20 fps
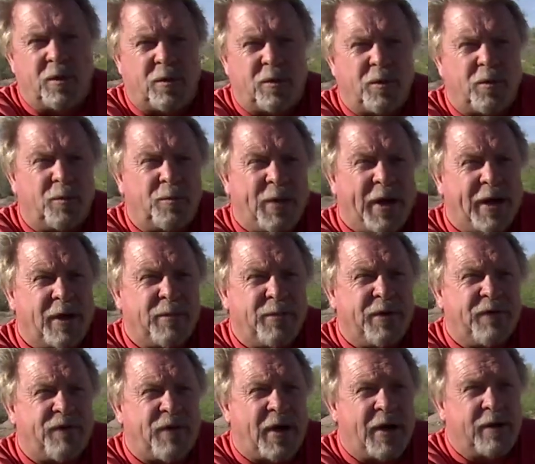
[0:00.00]
No gold pan to
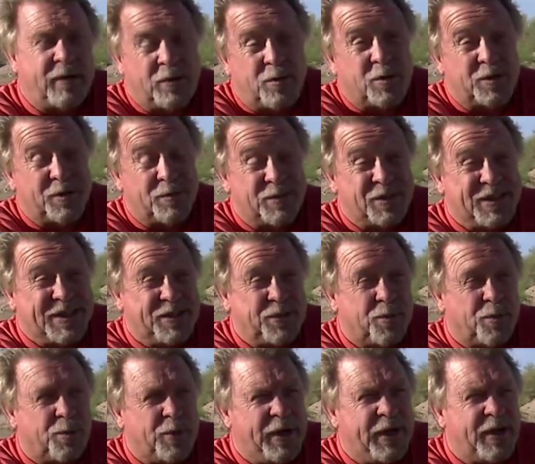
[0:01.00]
be found. Of course, it was
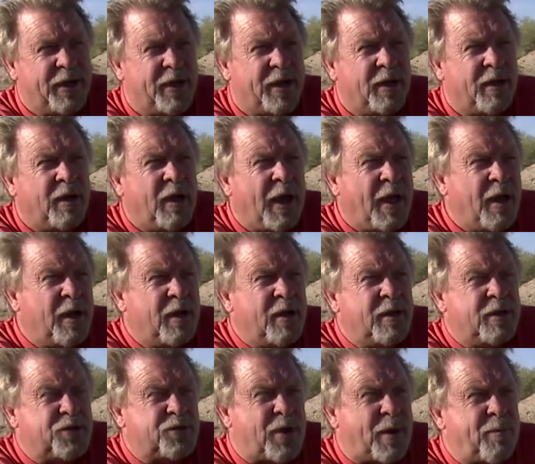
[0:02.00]
Easter weekend.
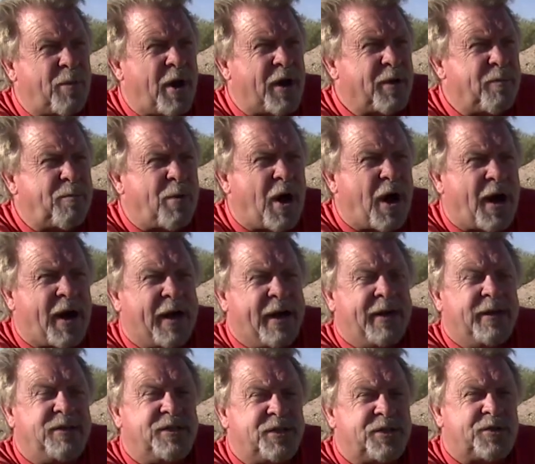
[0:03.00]
So I bought a
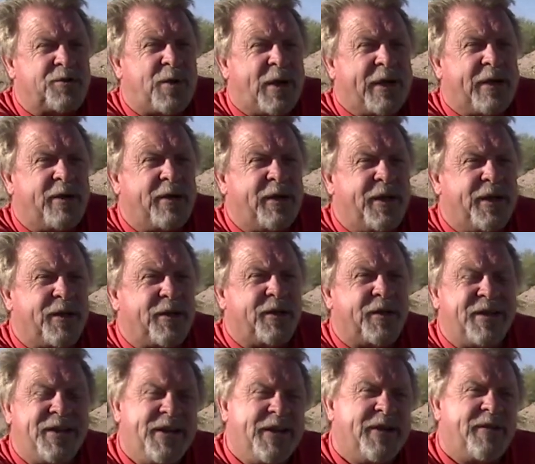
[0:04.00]
pie just so I could get
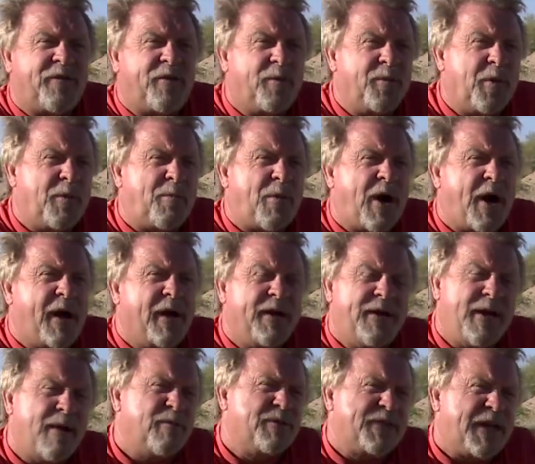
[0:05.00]
the tin from the pie,
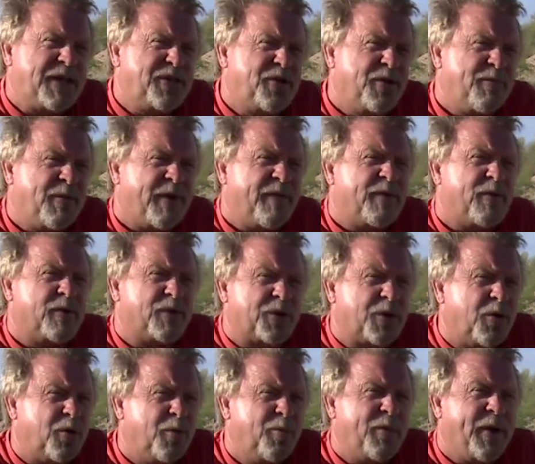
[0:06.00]
and that was actually my first
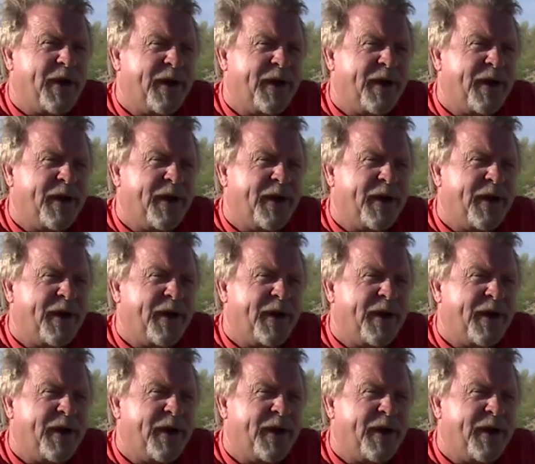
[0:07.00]
gold